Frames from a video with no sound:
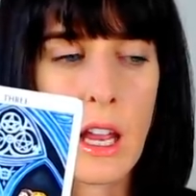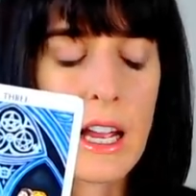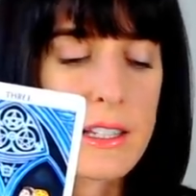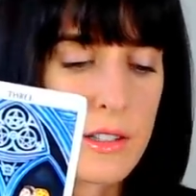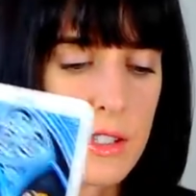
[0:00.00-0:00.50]

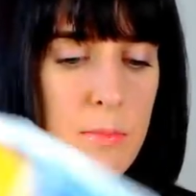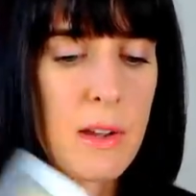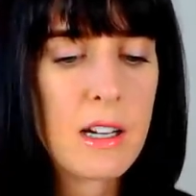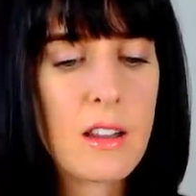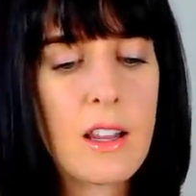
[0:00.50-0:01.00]
I
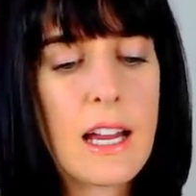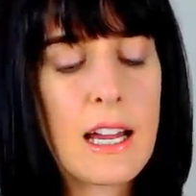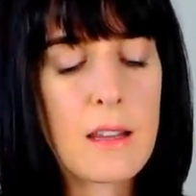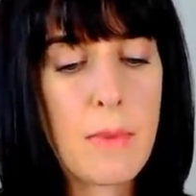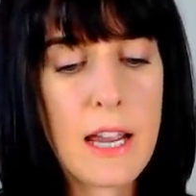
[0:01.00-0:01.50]
suspect
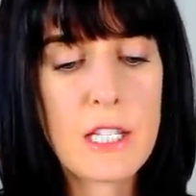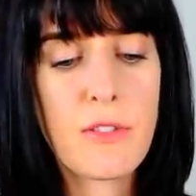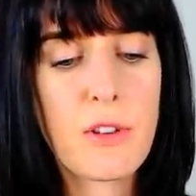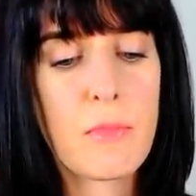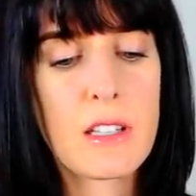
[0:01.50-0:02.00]
that the past
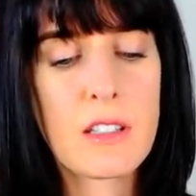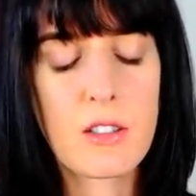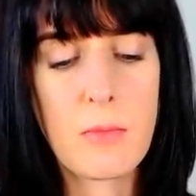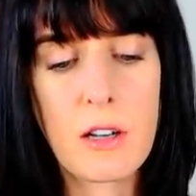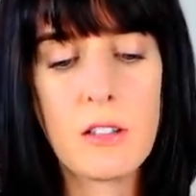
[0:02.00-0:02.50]
few months
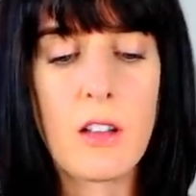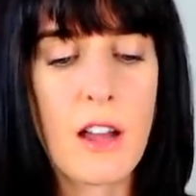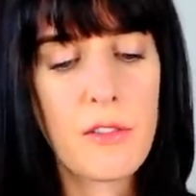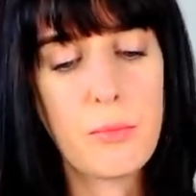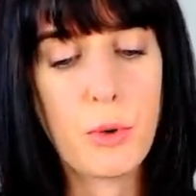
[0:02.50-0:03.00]
there's been a
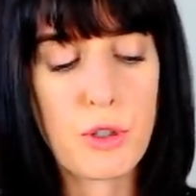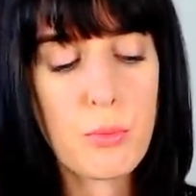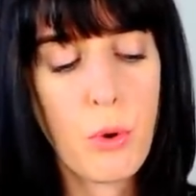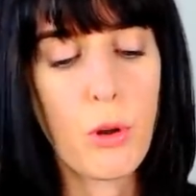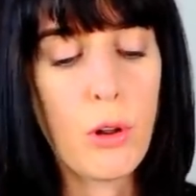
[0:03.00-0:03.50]
lot of
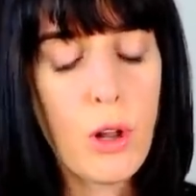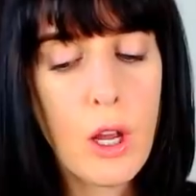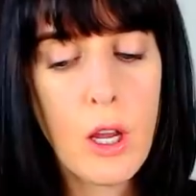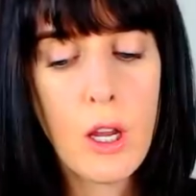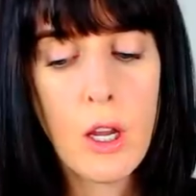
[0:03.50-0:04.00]
push pull.
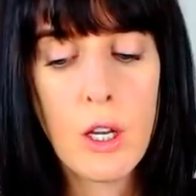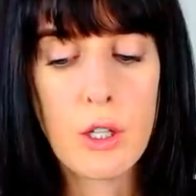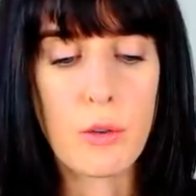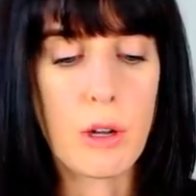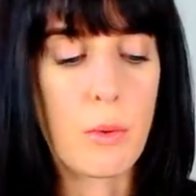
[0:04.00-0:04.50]

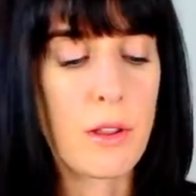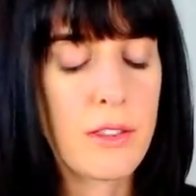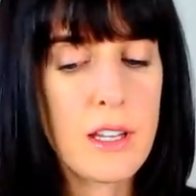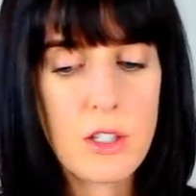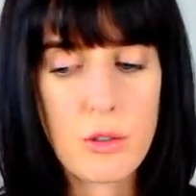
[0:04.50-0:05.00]
Do I want
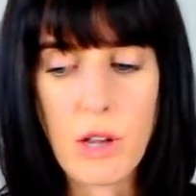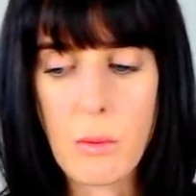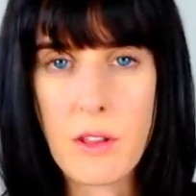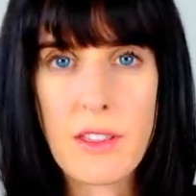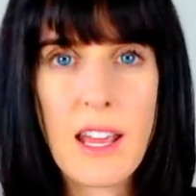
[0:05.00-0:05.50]
this? Do I
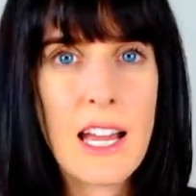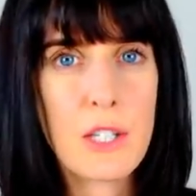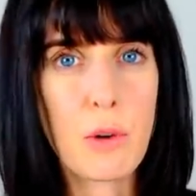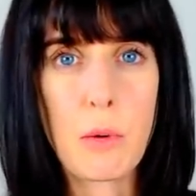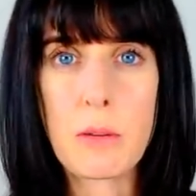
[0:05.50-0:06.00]
want
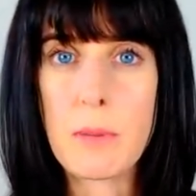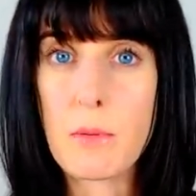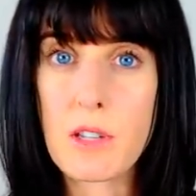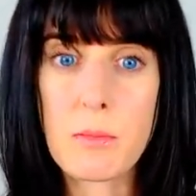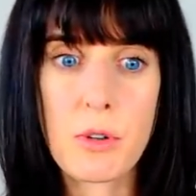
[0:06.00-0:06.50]
that? Do I want to be
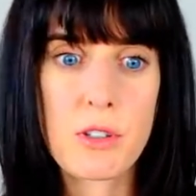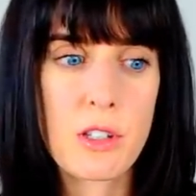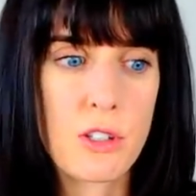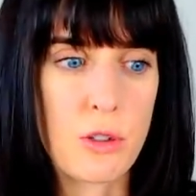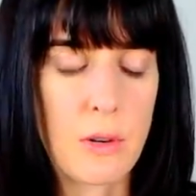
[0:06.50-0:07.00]
with this
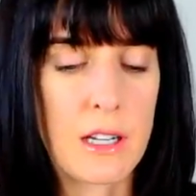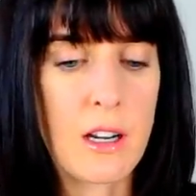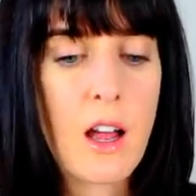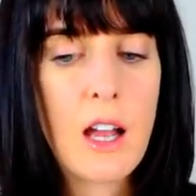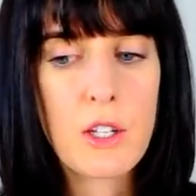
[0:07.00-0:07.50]
person? Do I
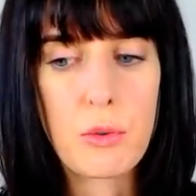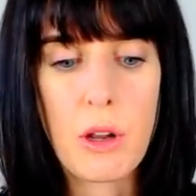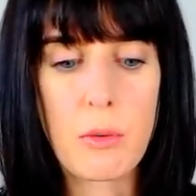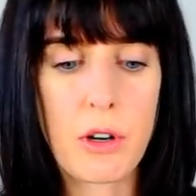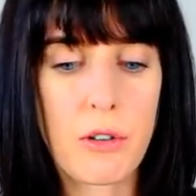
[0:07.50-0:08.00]
not? Do I
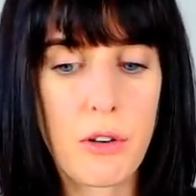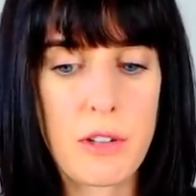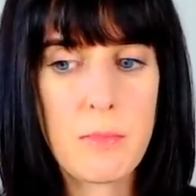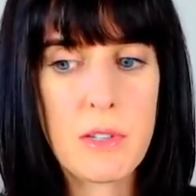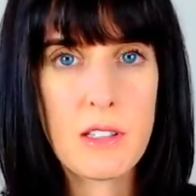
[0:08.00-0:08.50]
want to grow
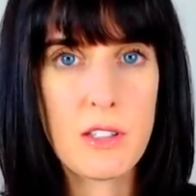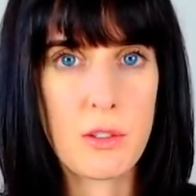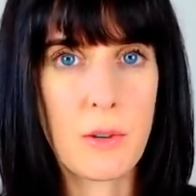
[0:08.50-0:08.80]
this business?